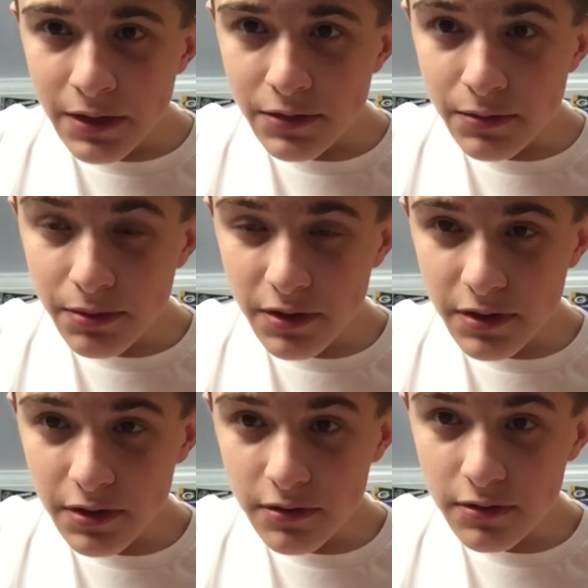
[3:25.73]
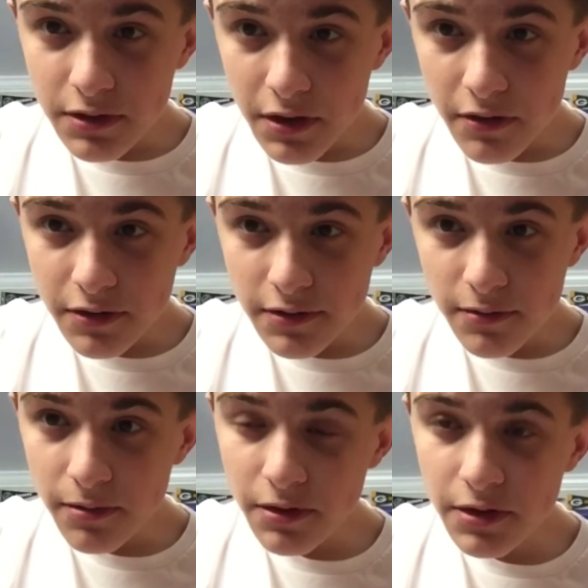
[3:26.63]
it's a pretty good
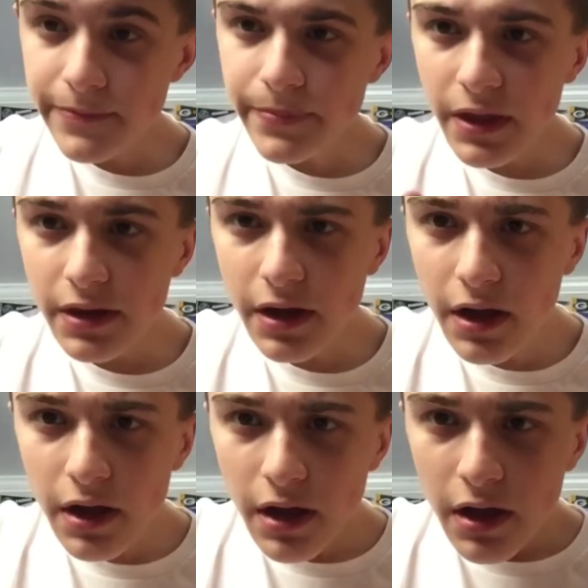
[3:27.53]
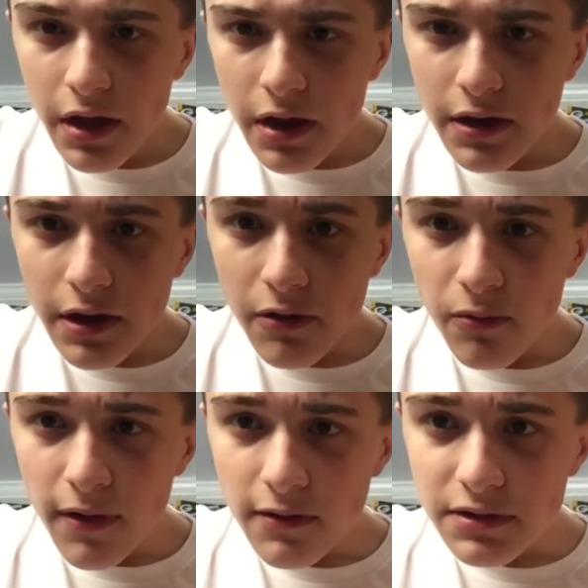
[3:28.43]
character for him, and how
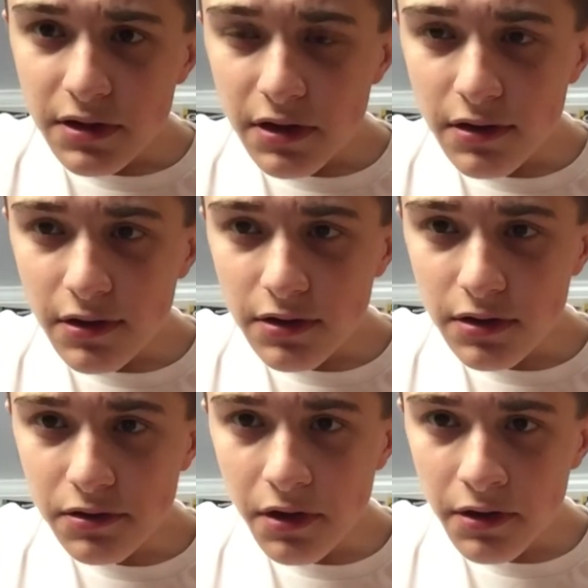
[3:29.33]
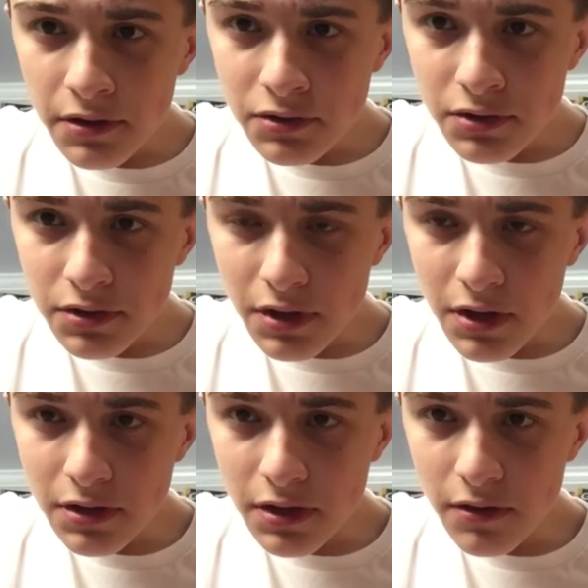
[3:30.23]
well his character's done as the
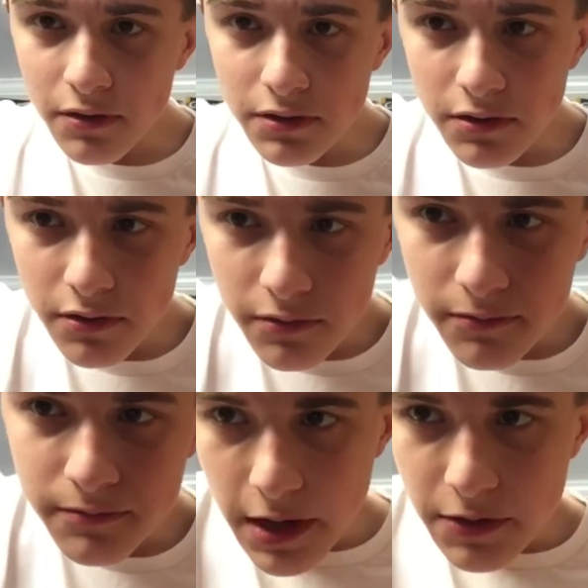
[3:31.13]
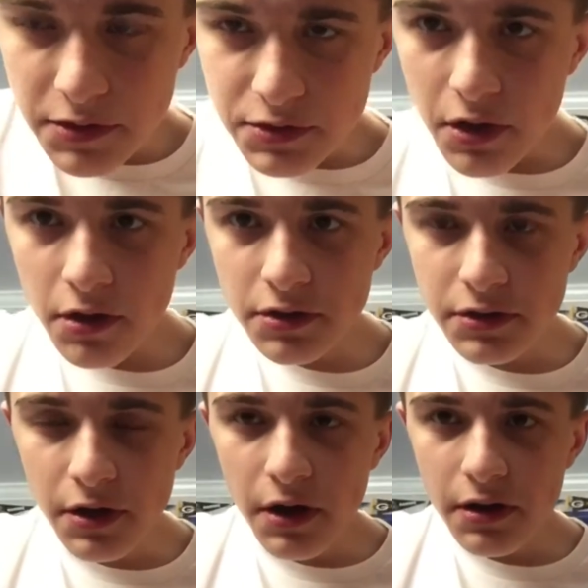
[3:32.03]
side character. And the
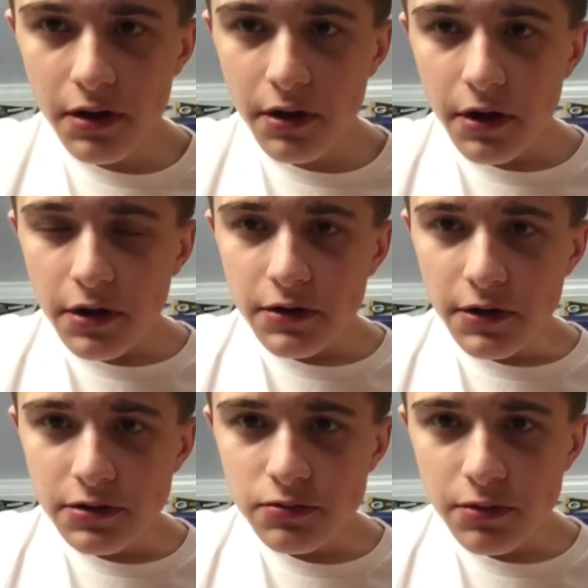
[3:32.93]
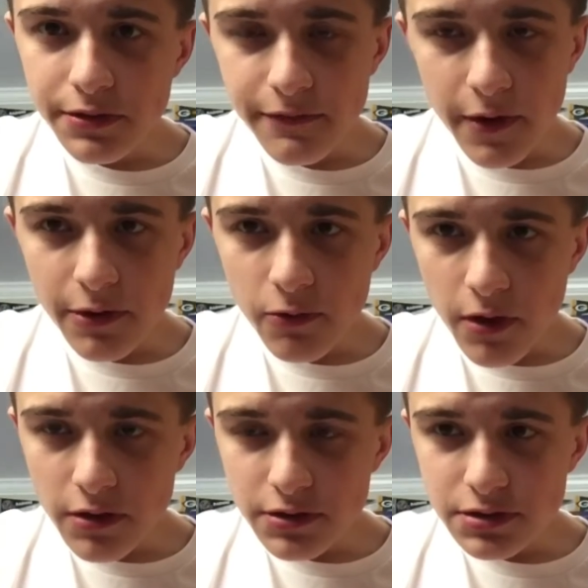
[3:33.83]
dog, Doug, does work very
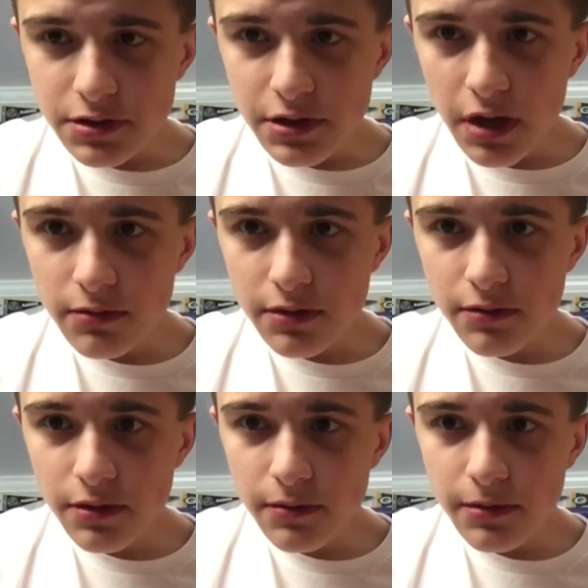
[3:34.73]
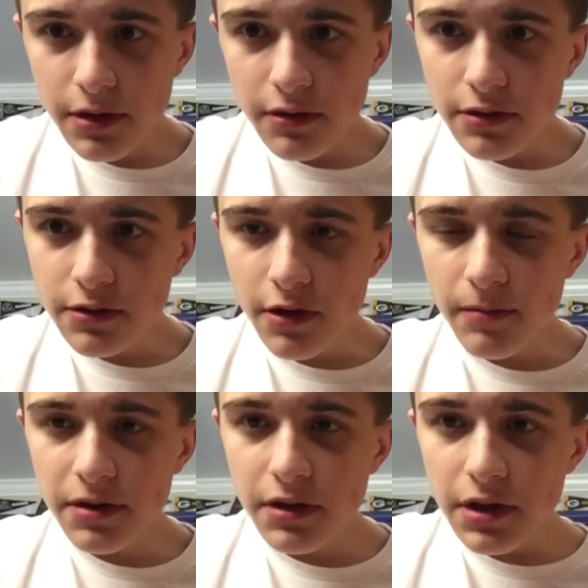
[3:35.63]
well as a comic relief character. I
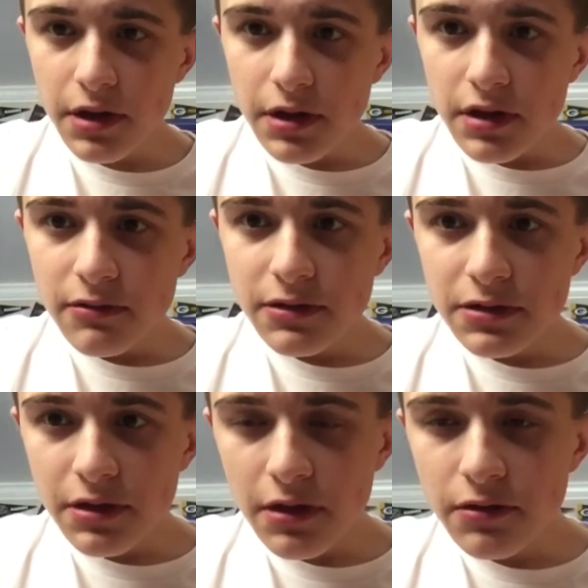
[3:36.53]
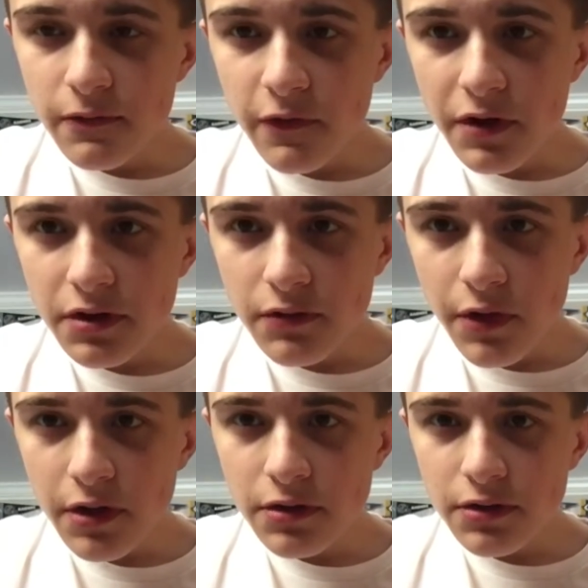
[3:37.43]
mean, he's got some funny
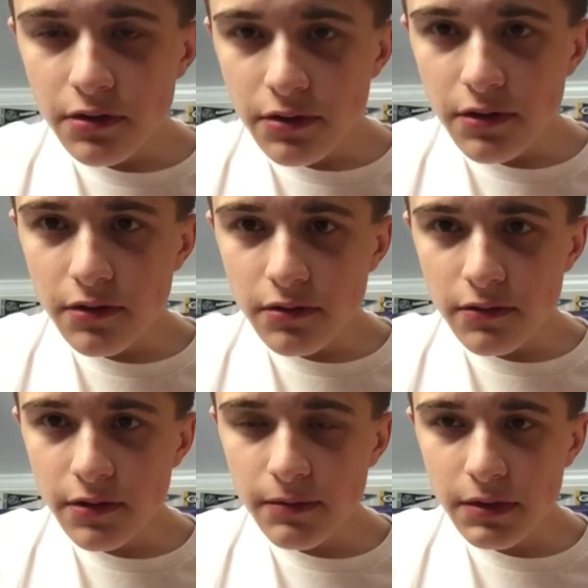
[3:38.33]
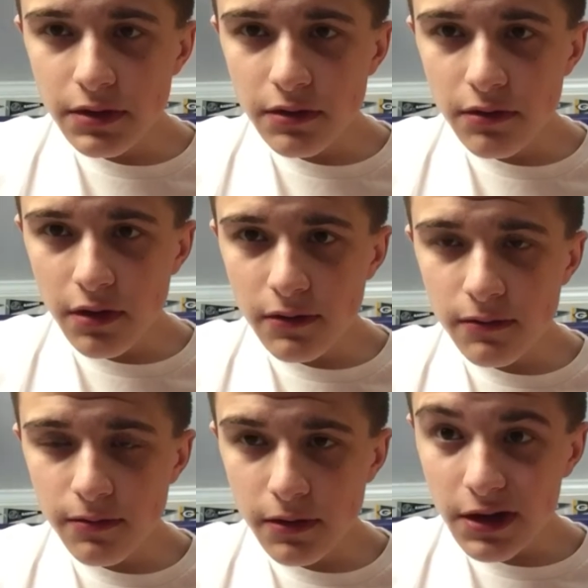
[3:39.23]
lines up there that make you
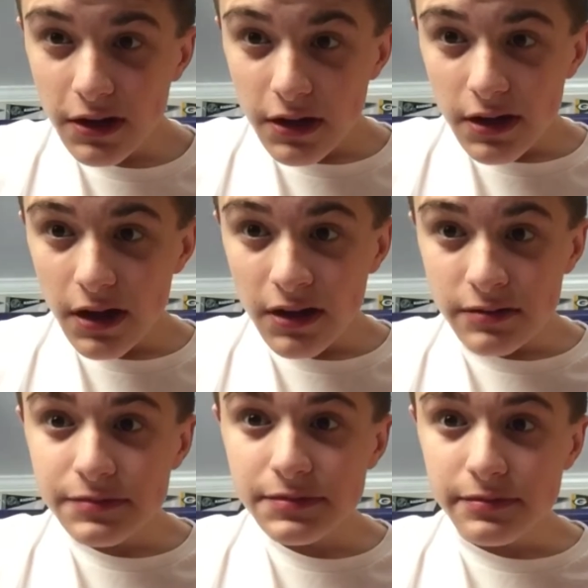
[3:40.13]
laugh, and